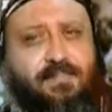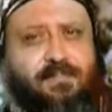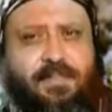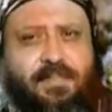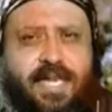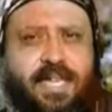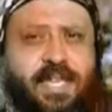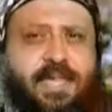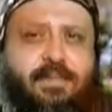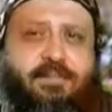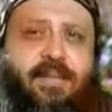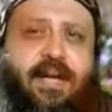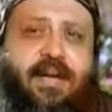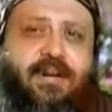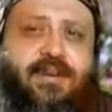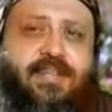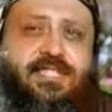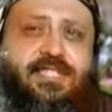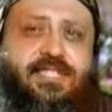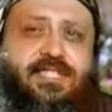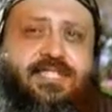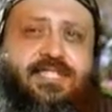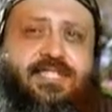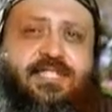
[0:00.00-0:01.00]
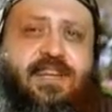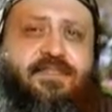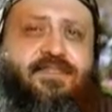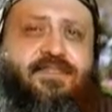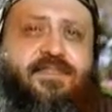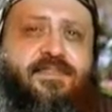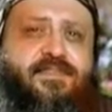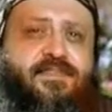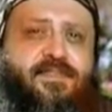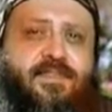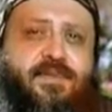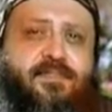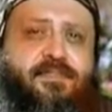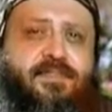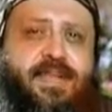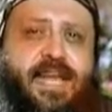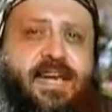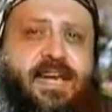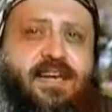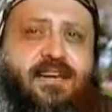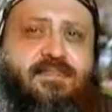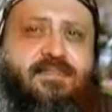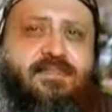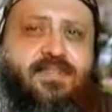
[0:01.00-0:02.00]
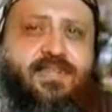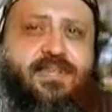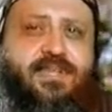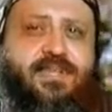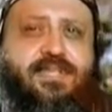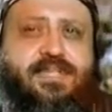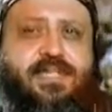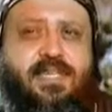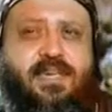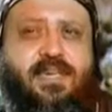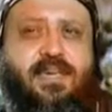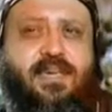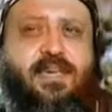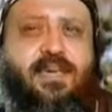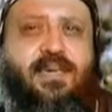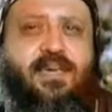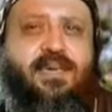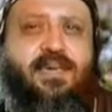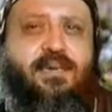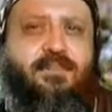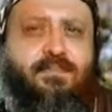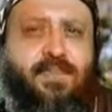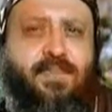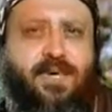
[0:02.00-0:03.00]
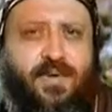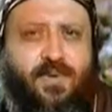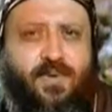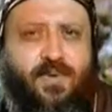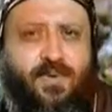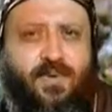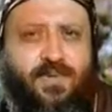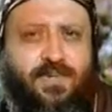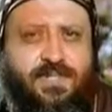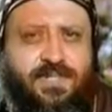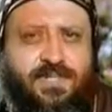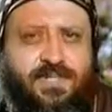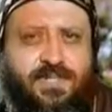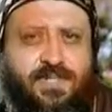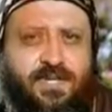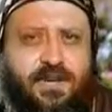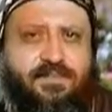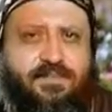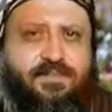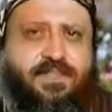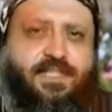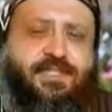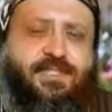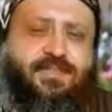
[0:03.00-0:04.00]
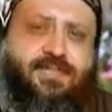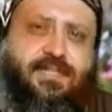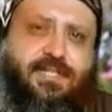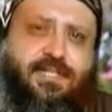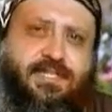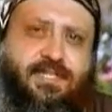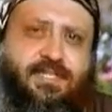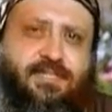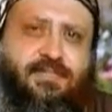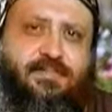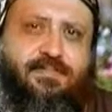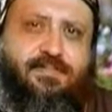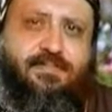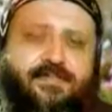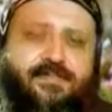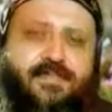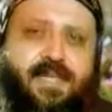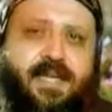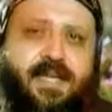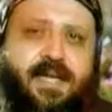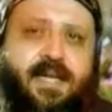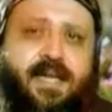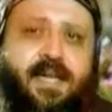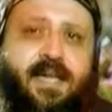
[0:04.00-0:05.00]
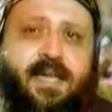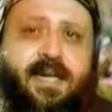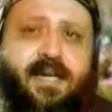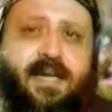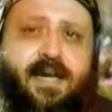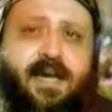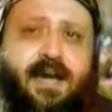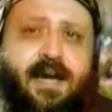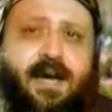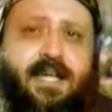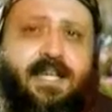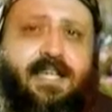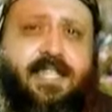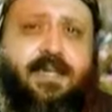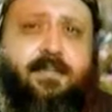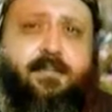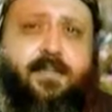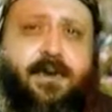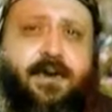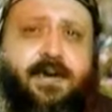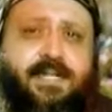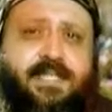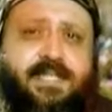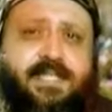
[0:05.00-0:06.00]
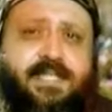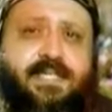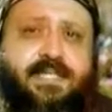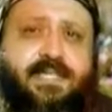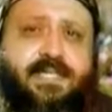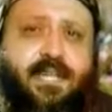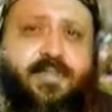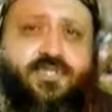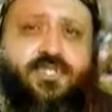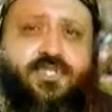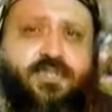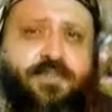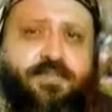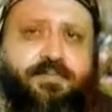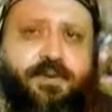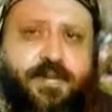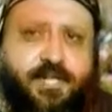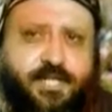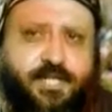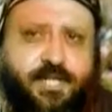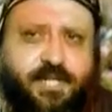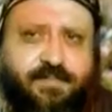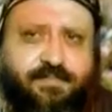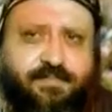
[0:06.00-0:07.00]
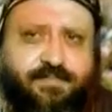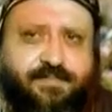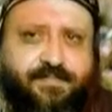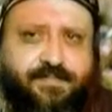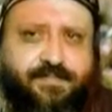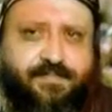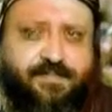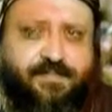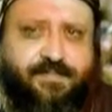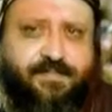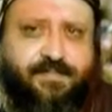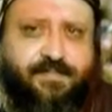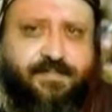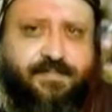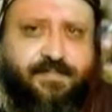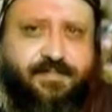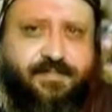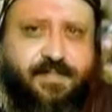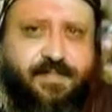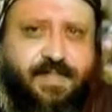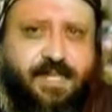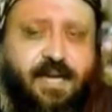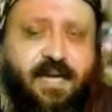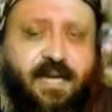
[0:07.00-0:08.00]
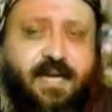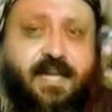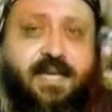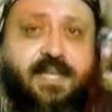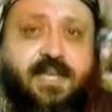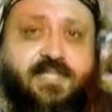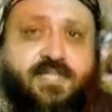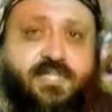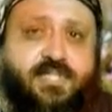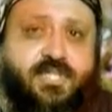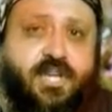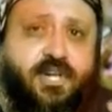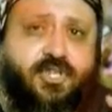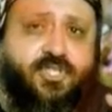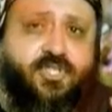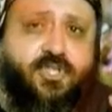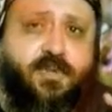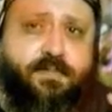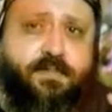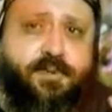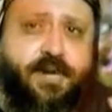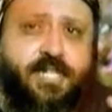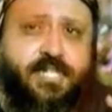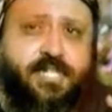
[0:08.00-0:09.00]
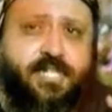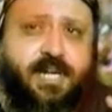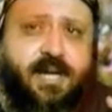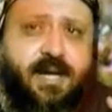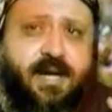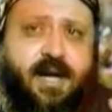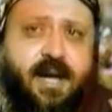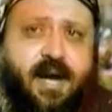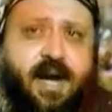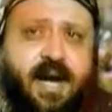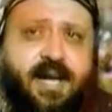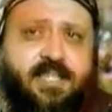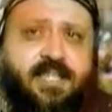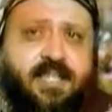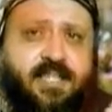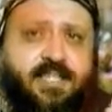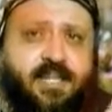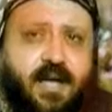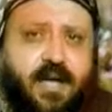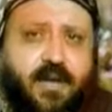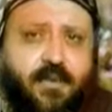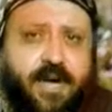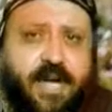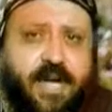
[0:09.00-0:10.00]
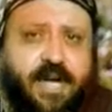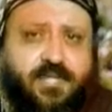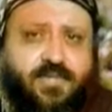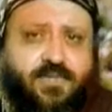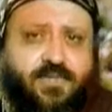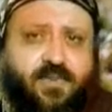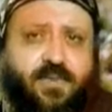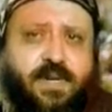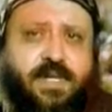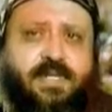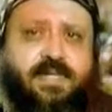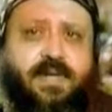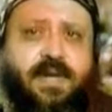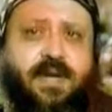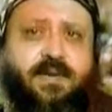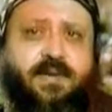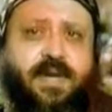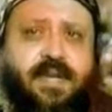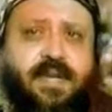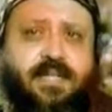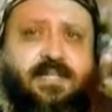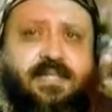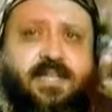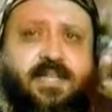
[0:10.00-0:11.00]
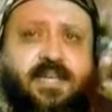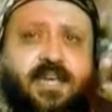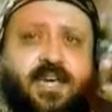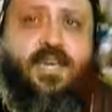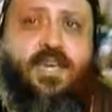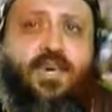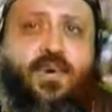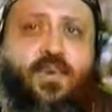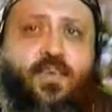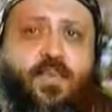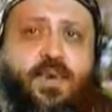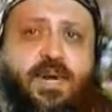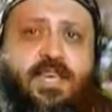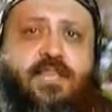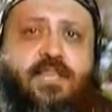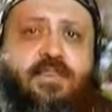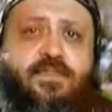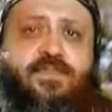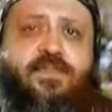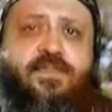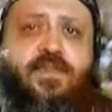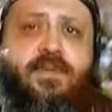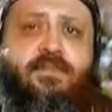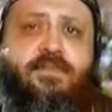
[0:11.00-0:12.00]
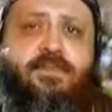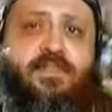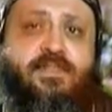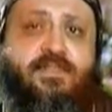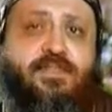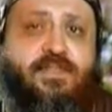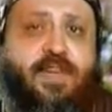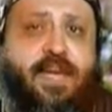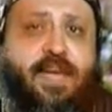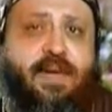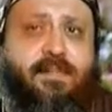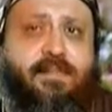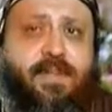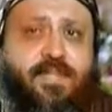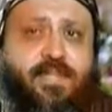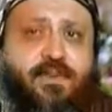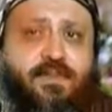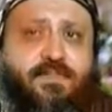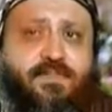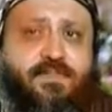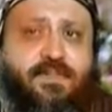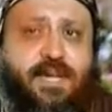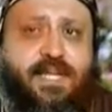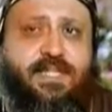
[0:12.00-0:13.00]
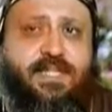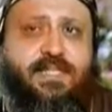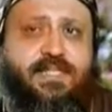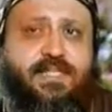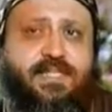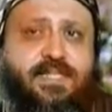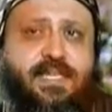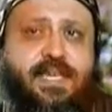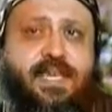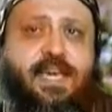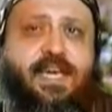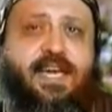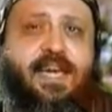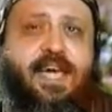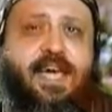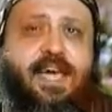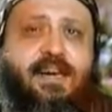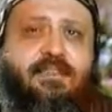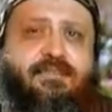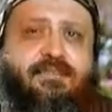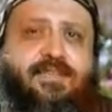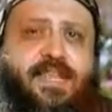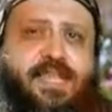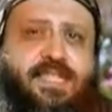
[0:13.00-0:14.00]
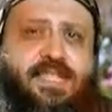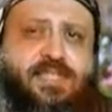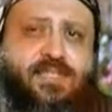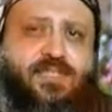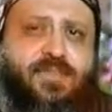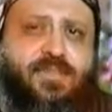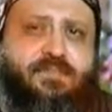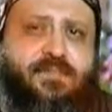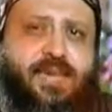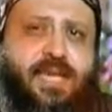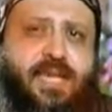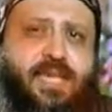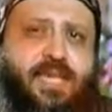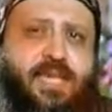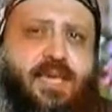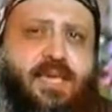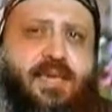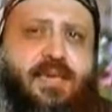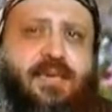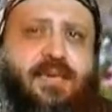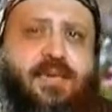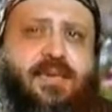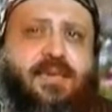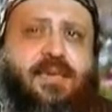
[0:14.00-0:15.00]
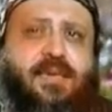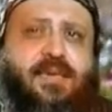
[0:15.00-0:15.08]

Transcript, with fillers: Many marriages suffer from lack of unity because of this reason. Another point is social pressure. Social pressure, either direct or indirect, whether from the family or friends, have led to many